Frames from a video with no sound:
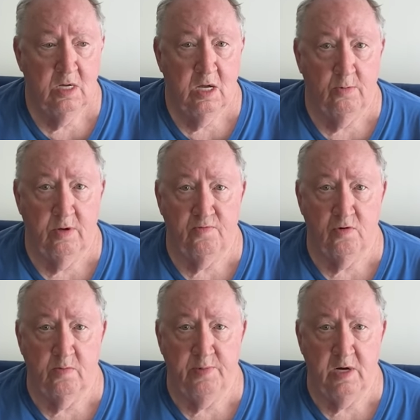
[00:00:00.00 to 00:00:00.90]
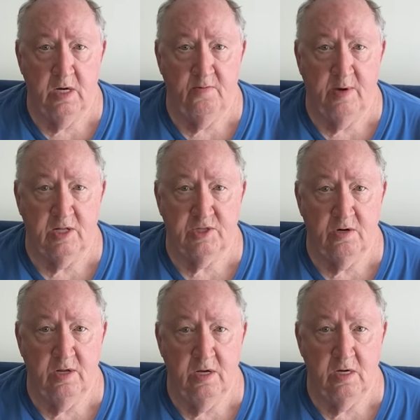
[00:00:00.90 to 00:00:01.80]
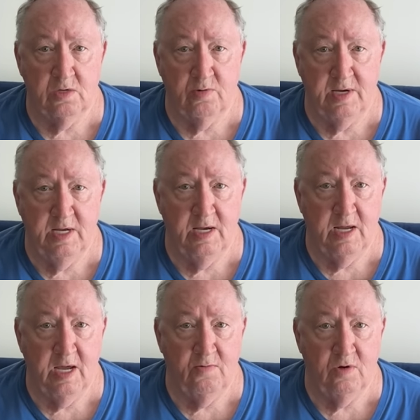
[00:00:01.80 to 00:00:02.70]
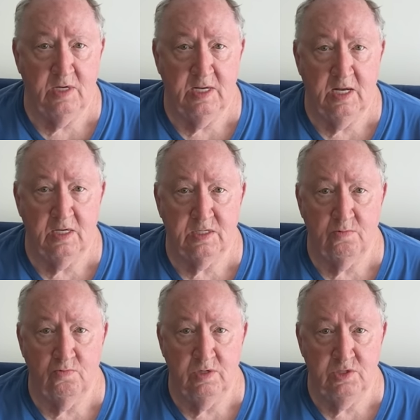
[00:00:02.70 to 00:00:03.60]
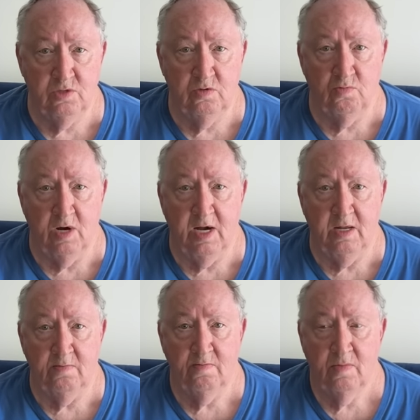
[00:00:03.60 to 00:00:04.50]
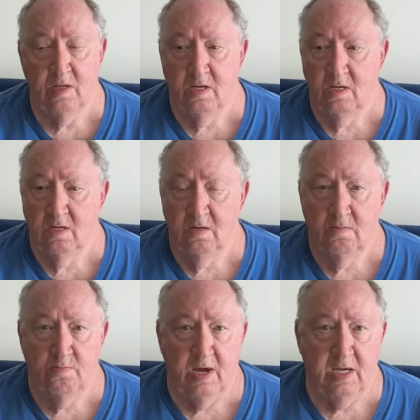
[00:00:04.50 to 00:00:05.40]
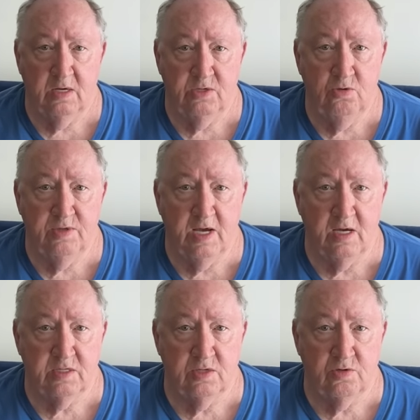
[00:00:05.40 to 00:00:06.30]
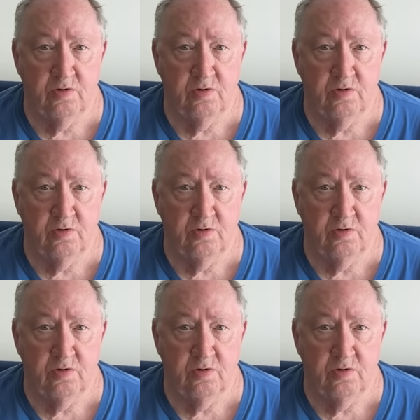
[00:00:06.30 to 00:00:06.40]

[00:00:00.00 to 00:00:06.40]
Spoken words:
I went for a period of about 30 years where I didn't have one. And then I resumed riding back in 2003. And